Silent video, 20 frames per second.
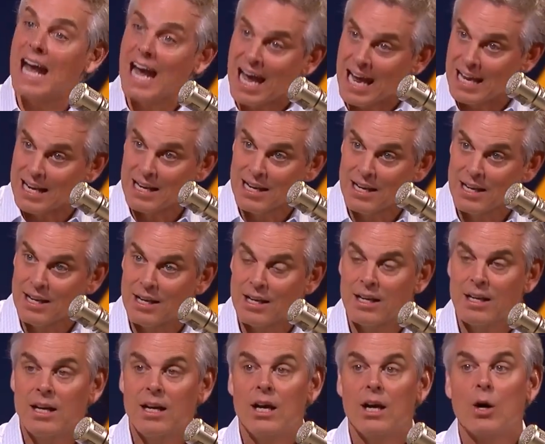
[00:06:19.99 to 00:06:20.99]
end,
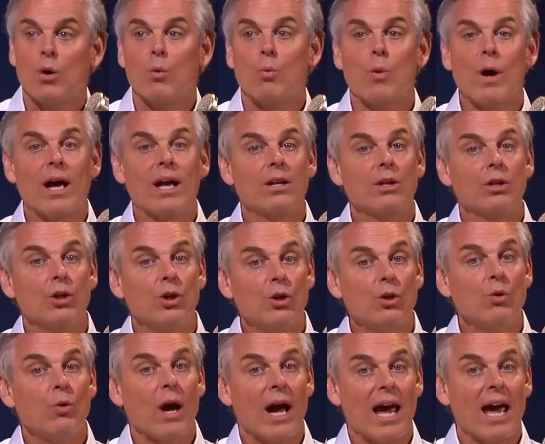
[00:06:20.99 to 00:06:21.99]
when
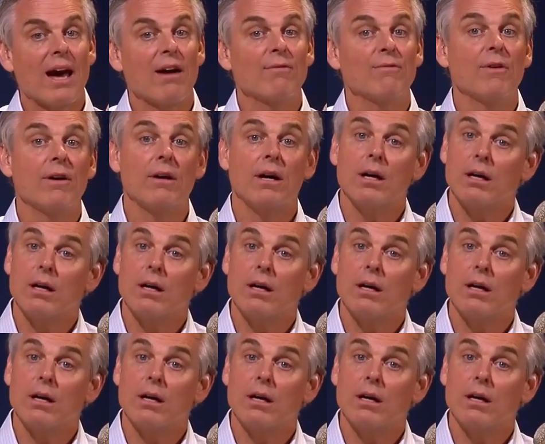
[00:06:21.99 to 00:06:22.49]
you have